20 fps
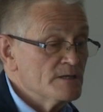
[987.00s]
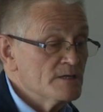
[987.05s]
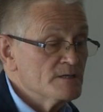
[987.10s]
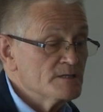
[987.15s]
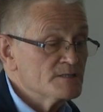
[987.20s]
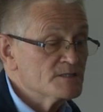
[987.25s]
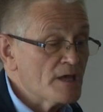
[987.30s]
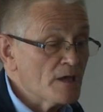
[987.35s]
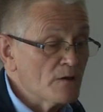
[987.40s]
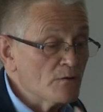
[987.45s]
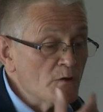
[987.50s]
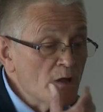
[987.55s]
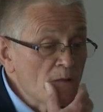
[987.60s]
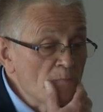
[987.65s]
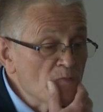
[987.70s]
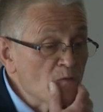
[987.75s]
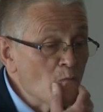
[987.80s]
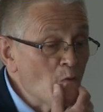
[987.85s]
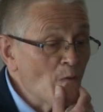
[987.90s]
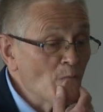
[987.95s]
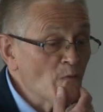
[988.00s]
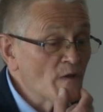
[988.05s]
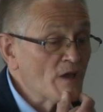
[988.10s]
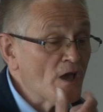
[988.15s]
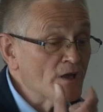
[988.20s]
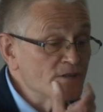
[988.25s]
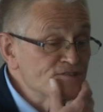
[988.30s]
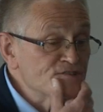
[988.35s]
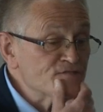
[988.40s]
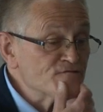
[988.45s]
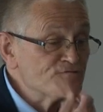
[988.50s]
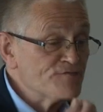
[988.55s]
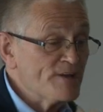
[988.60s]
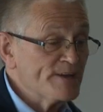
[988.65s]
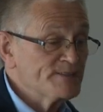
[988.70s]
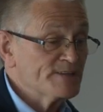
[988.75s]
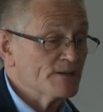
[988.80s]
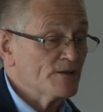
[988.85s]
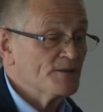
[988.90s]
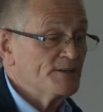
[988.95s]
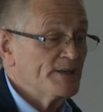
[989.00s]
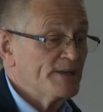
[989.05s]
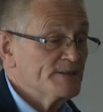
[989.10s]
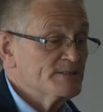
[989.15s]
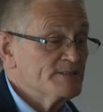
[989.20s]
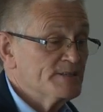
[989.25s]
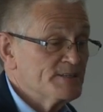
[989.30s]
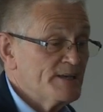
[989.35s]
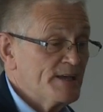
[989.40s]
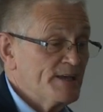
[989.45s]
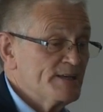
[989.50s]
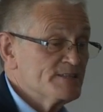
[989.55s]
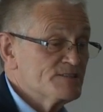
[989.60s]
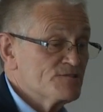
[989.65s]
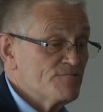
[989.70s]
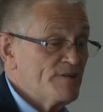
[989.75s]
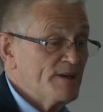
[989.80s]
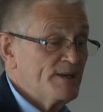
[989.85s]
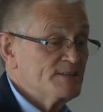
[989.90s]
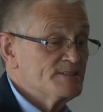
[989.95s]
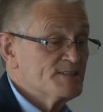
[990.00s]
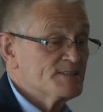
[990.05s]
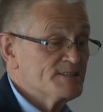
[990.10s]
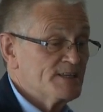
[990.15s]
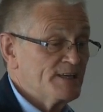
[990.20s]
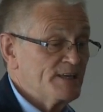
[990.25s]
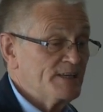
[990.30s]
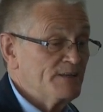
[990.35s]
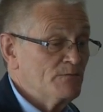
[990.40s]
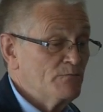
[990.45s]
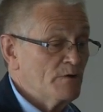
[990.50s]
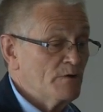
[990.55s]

So, the one we're concentrating on here today is grade C.